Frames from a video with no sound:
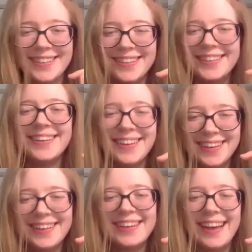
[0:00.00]
What
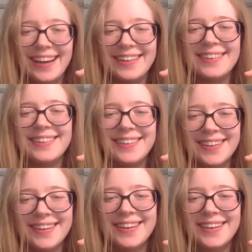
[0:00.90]
the fuck am I going to
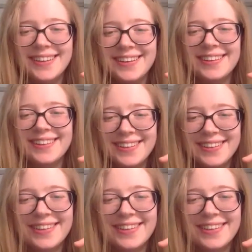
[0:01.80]
do? I need to do something.